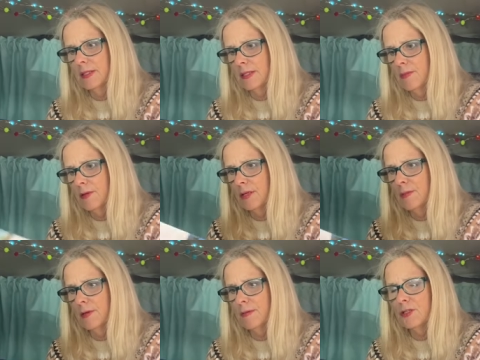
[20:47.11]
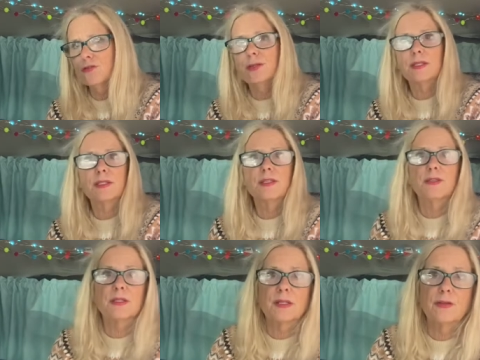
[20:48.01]
because I'm going to be restricted to
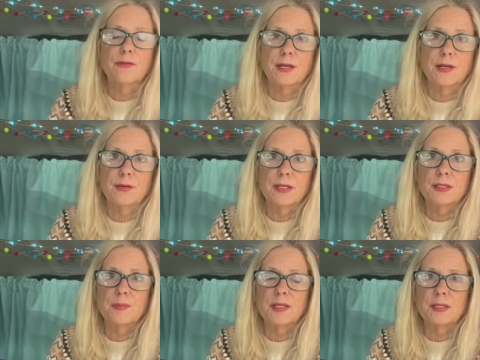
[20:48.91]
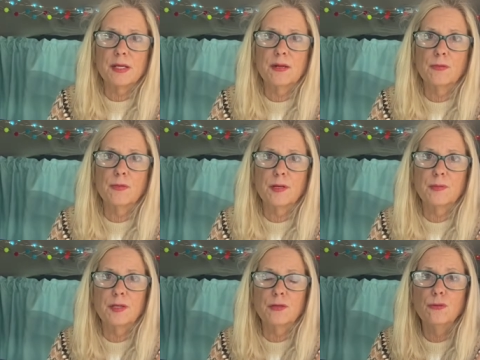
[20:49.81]
the southern areas because I don't want to
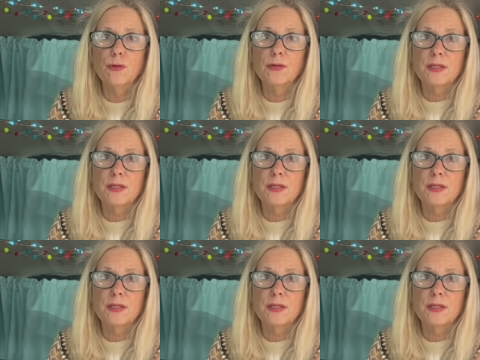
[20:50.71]
be north,